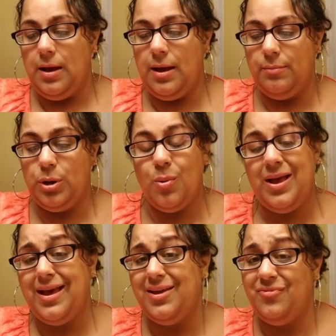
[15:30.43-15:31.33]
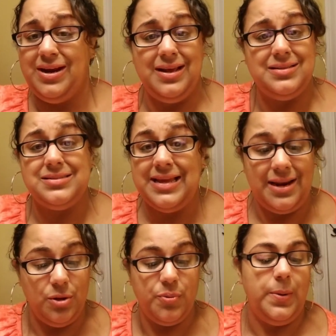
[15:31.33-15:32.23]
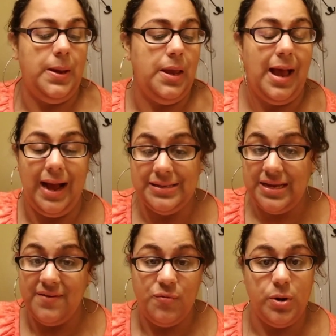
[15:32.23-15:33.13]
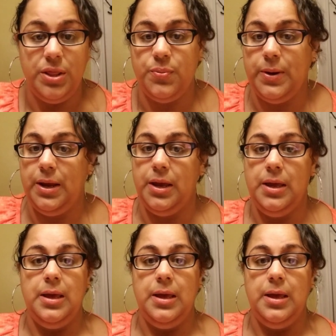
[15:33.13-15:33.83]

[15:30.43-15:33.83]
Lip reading: Go ahead, read it. It's Daniel 3, Isaiah 43.